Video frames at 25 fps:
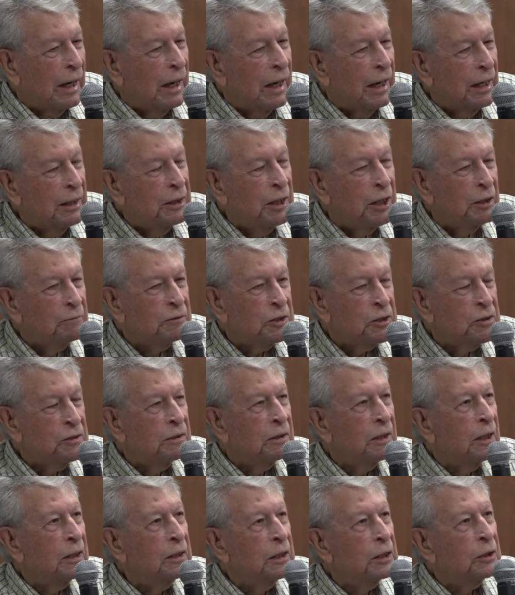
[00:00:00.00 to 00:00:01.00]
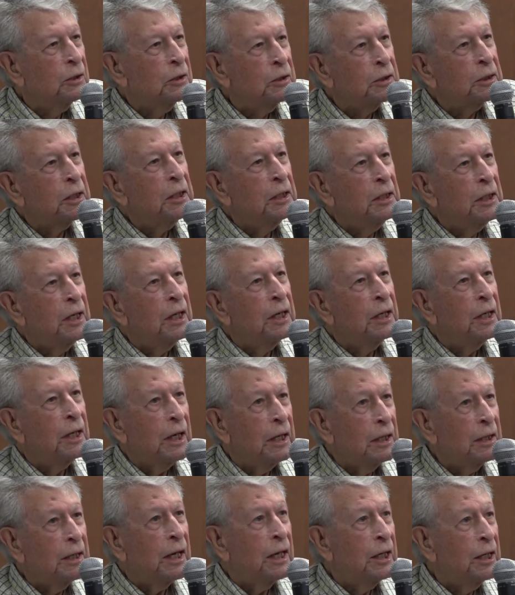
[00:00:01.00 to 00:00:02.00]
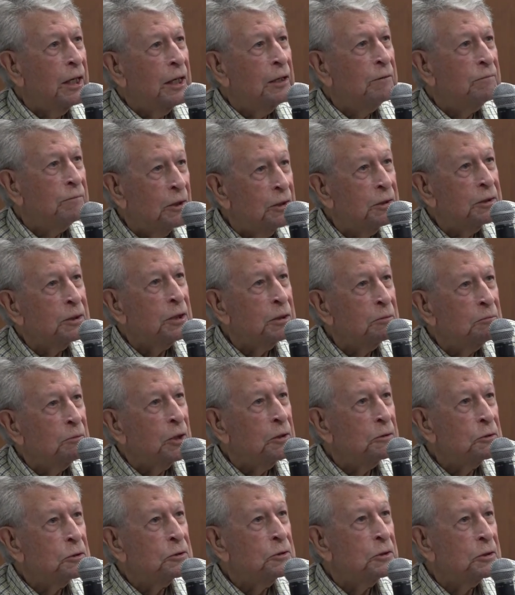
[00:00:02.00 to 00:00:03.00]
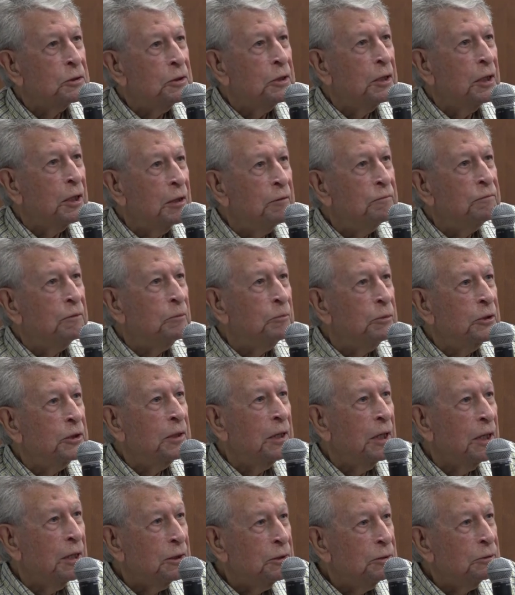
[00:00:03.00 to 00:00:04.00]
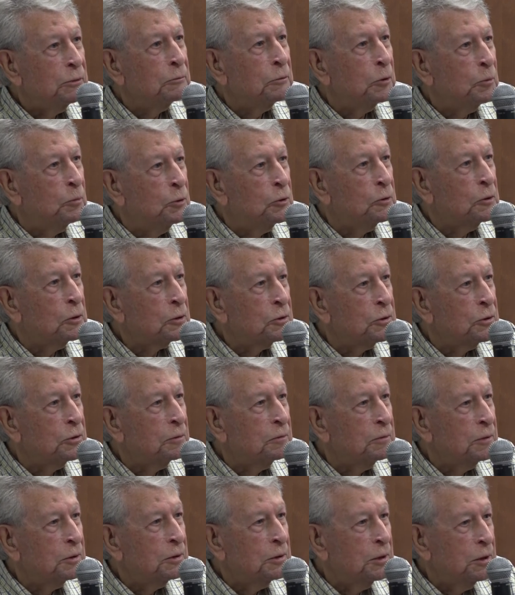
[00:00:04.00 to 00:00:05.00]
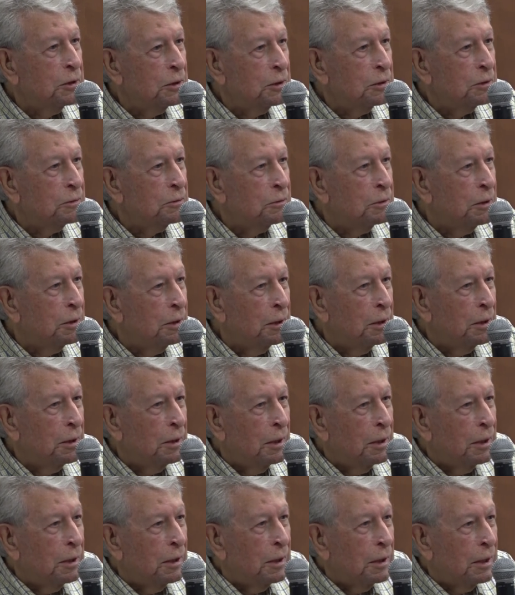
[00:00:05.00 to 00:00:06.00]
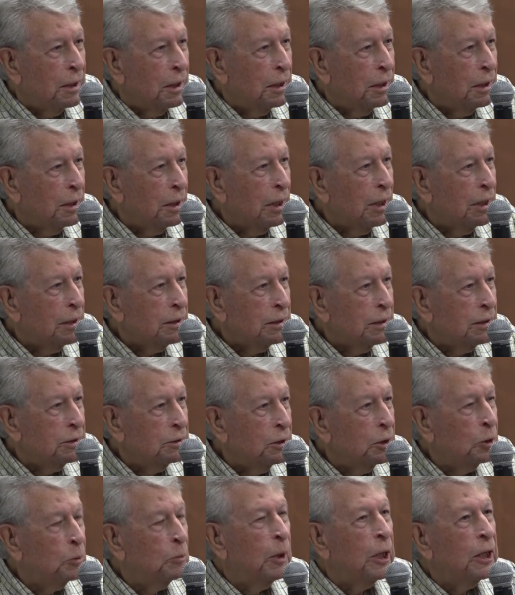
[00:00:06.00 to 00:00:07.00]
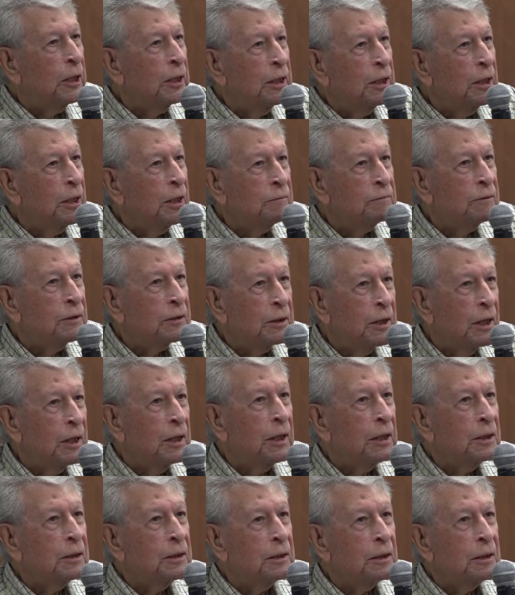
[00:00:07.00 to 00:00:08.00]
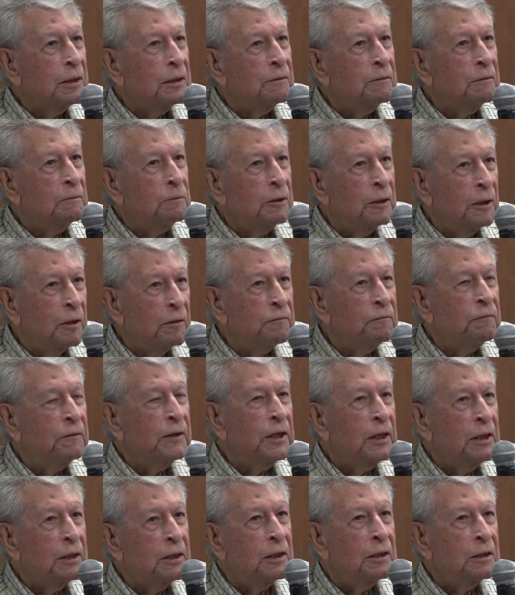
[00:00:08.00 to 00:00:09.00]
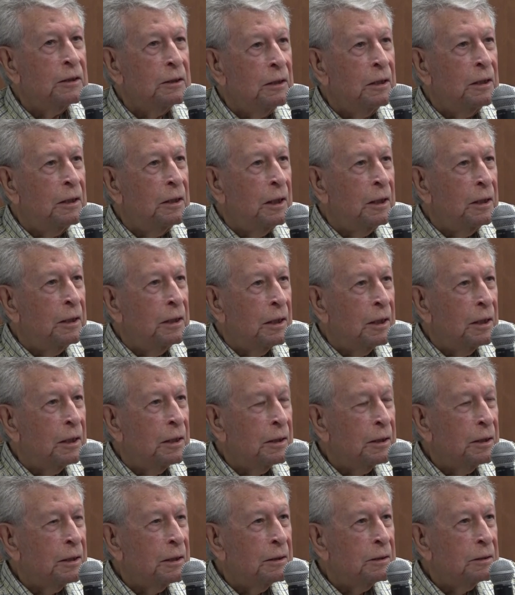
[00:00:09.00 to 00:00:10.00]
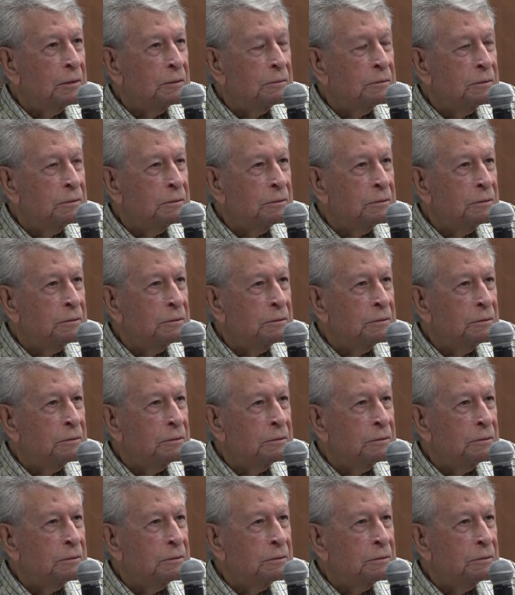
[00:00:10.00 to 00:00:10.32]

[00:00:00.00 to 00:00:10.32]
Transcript: I never, in looking at, and I have looked at most of the RFP annual reports over the years, and I, nobody ever got a, a final uh,